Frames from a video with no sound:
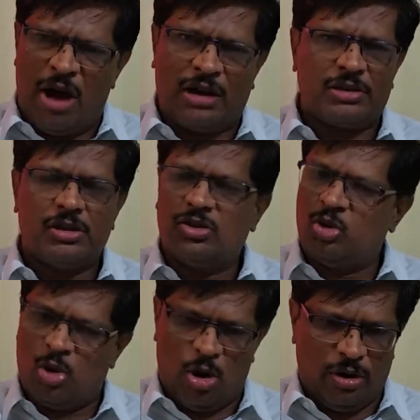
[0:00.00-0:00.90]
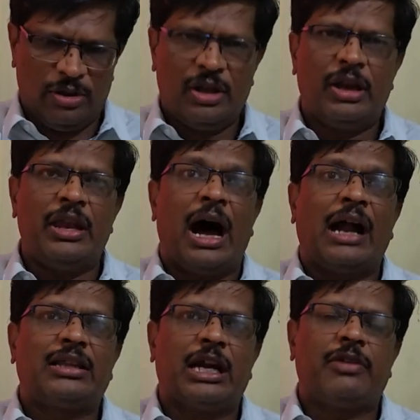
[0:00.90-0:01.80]
marks. No,
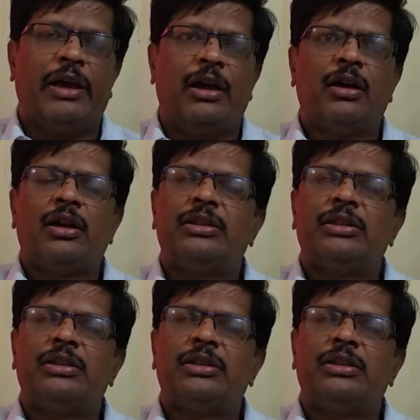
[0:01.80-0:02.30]
not that way.